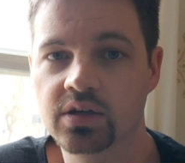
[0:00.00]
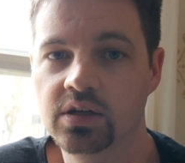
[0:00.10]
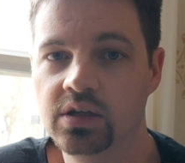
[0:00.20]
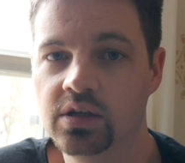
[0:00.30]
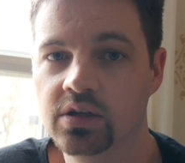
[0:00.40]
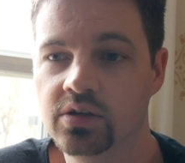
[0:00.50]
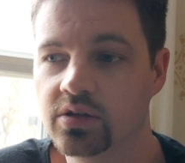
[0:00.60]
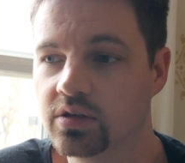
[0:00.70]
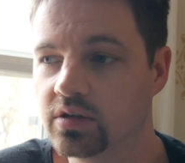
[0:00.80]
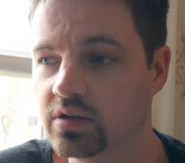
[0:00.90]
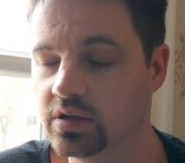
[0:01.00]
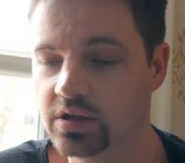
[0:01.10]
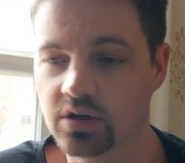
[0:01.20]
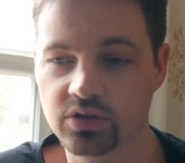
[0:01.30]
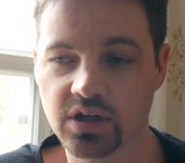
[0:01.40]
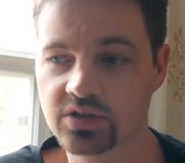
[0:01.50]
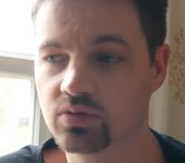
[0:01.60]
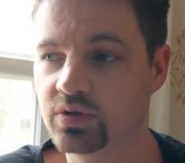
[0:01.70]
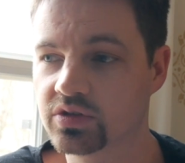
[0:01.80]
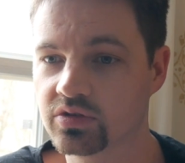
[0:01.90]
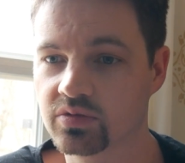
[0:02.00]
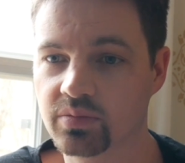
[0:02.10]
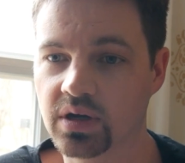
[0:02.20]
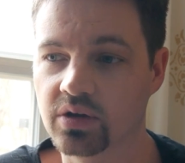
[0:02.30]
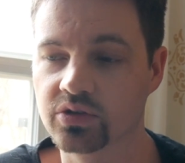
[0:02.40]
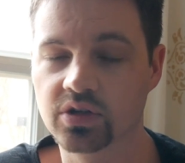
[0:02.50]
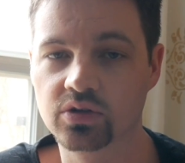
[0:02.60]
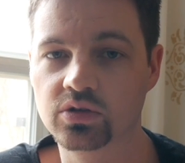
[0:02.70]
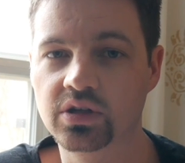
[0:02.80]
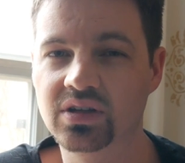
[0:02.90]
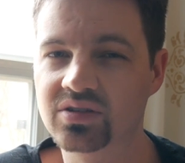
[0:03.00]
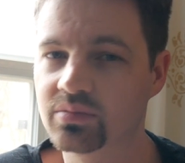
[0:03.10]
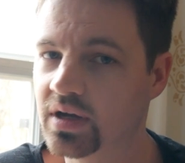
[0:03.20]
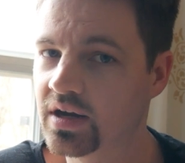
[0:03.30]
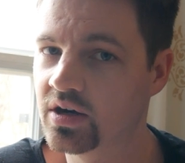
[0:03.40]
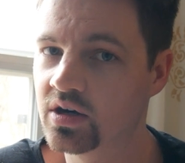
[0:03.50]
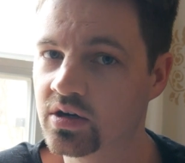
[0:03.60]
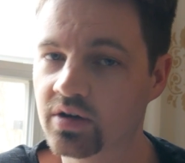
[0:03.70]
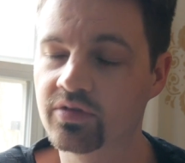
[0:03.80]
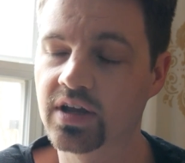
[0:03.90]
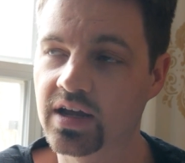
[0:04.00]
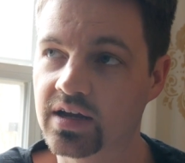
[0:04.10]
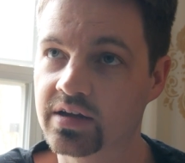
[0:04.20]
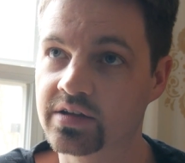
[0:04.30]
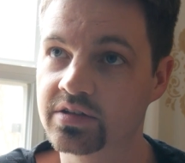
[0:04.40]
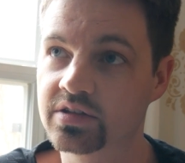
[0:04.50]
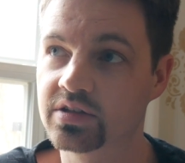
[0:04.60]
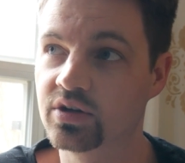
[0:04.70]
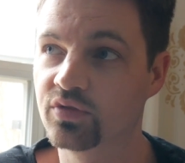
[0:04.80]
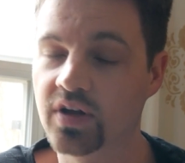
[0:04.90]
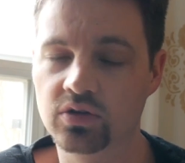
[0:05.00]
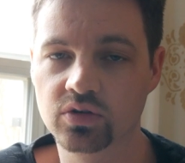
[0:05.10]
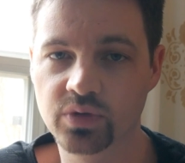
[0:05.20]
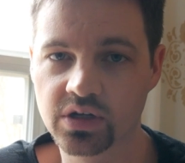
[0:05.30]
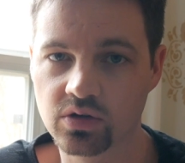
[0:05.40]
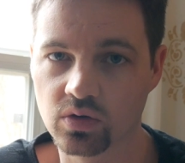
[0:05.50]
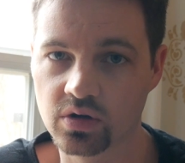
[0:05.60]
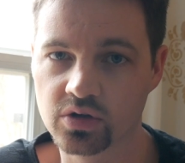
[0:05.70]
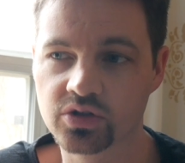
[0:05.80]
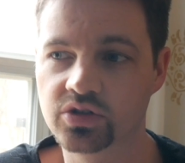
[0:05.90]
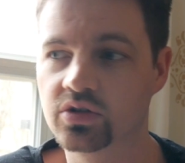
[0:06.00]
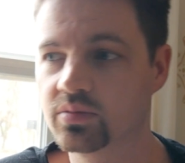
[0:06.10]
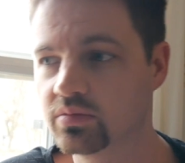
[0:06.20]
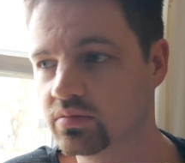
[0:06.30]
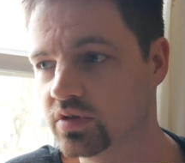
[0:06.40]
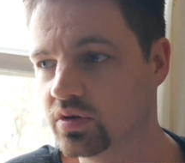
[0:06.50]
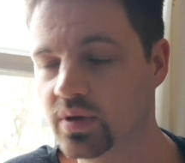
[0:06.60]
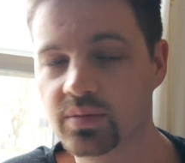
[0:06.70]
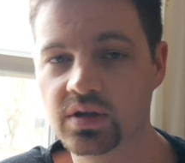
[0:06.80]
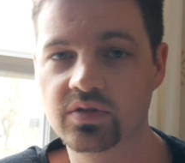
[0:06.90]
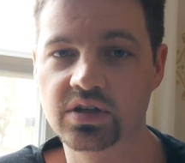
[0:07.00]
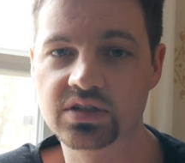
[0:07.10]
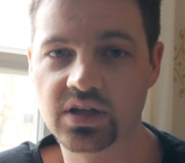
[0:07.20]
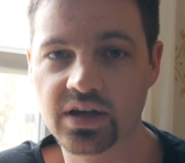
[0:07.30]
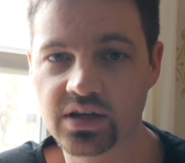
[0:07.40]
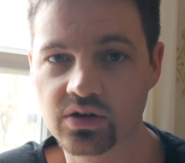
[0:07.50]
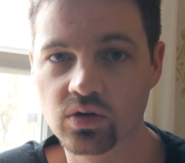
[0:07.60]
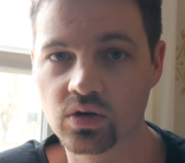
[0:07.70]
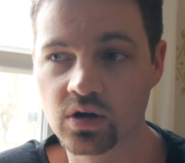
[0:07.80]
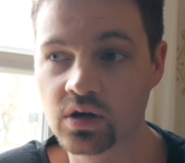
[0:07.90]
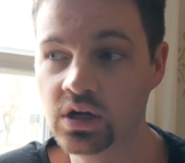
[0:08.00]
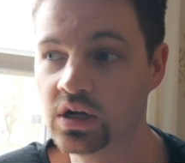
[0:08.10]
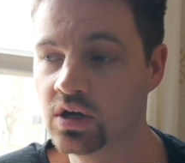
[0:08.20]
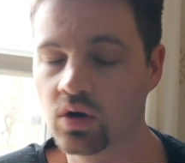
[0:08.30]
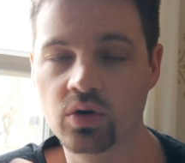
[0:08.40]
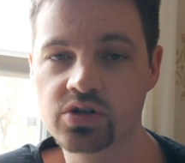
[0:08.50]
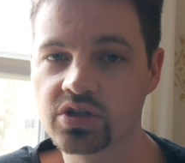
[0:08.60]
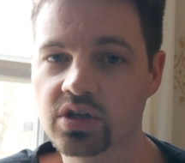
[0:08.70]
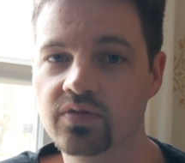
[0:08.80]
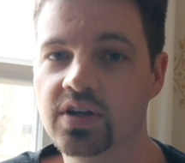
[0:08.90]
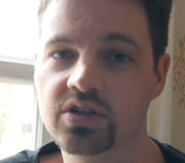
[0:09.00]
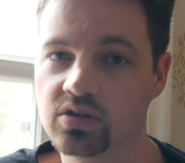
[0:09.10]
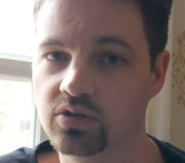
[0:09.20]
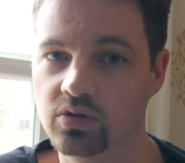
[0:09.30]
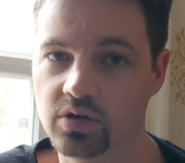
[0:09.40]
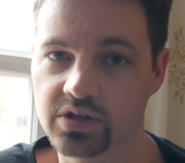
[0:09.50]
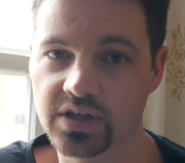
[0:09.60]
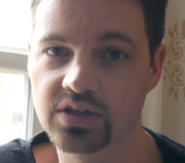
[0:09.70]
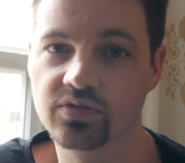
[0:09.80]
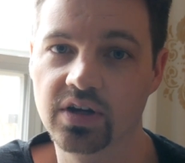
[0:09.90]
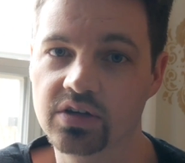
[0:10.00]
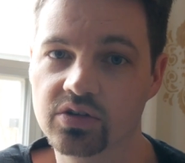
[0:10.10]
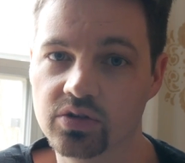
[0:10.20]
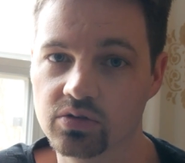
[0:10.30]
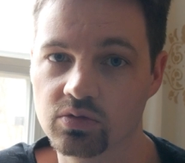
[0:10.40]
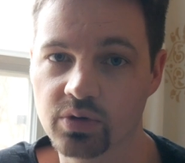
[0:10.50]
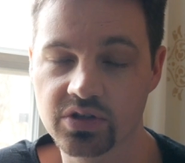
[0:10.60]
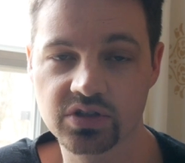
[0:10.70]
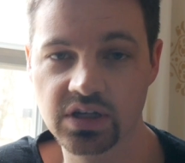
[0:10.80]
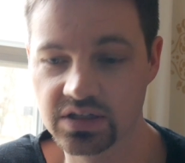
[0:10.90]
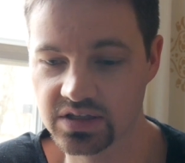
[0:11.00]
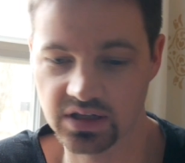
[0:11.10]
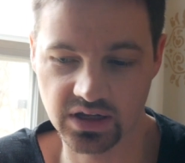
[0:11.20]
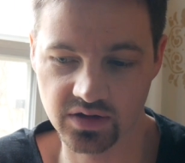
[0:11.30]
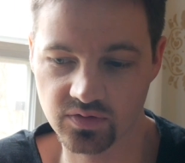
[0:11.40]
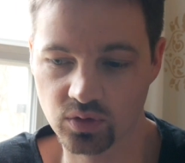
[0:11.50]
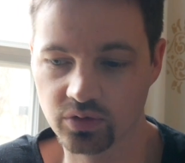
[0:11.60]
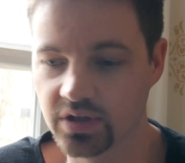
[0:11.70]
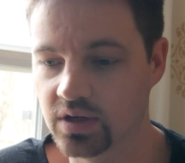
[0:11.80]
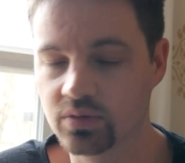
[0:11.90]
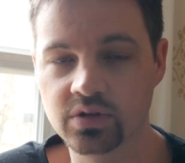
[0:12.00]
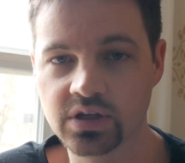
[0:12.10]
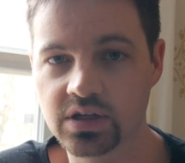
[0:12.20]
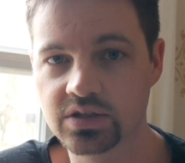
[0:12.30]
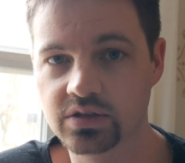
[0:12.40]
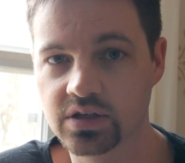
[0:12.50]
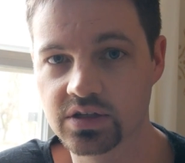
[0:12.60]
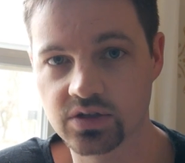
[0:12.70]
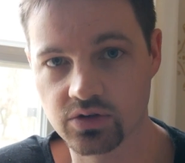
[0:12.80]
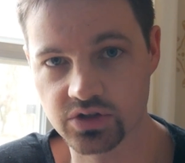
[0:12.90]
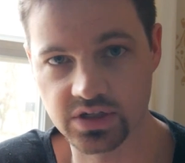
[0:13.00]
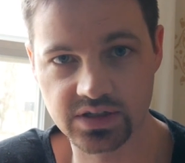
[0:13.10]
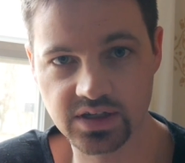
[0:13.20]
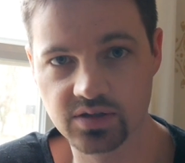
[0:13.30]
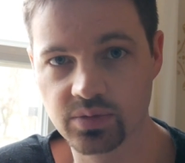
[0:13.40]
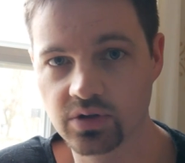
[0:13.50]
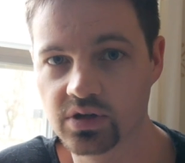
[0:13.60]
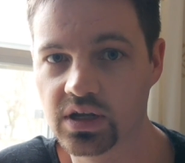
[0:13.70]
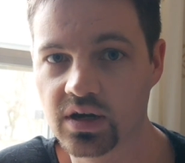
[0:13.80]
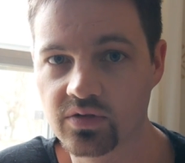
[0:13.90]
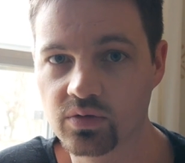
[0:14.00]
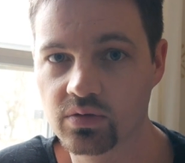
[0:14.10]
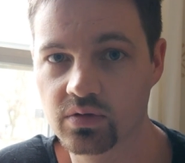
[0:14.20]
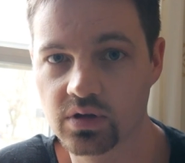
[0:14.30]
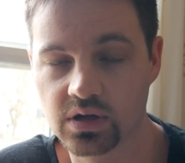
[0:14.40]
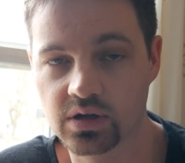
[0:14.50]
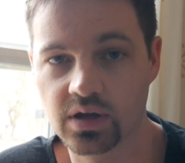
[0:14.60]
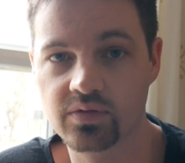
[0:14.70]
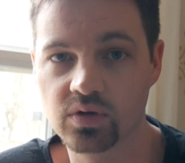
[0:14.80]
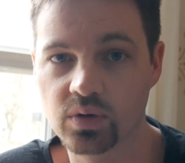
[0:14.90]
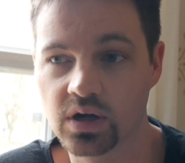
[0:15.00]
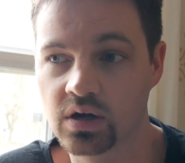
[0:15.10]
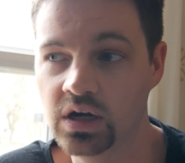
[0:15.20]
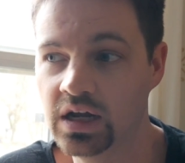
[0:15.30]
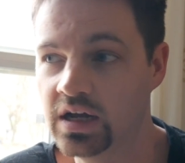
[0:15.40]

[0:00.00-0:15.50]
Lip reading: need, you know, tons of whistles and bells. You know, it doesn't matter if it has, you know, falcon wing doors. You can, you know, maybe even a sliding door or just conventional doors. That's fine too, with seats that like fold down really easily, so there's accessibility everywhere.